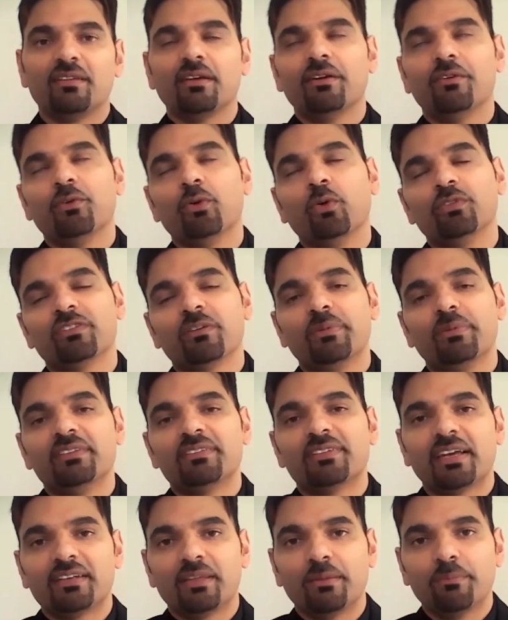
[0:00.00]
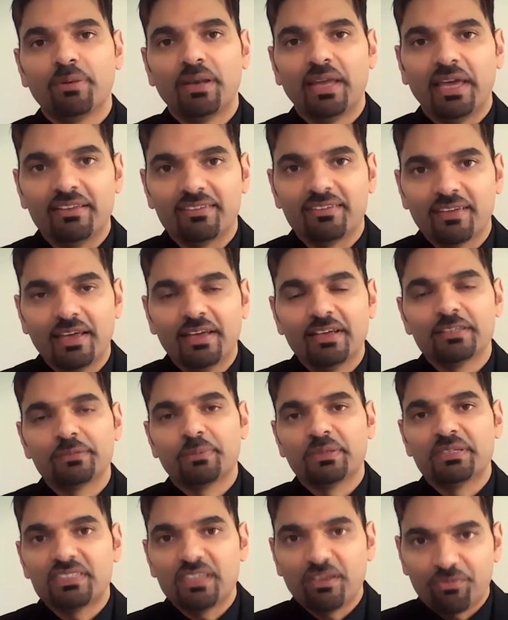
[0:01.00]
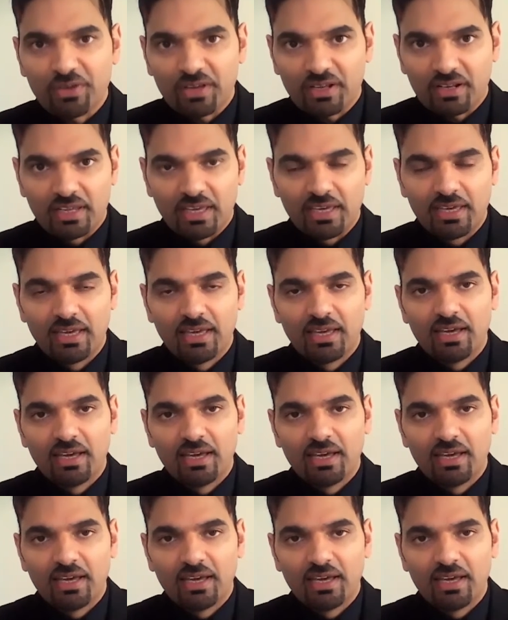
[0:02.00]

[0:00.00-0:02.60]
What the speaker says: rules have been set in place specifically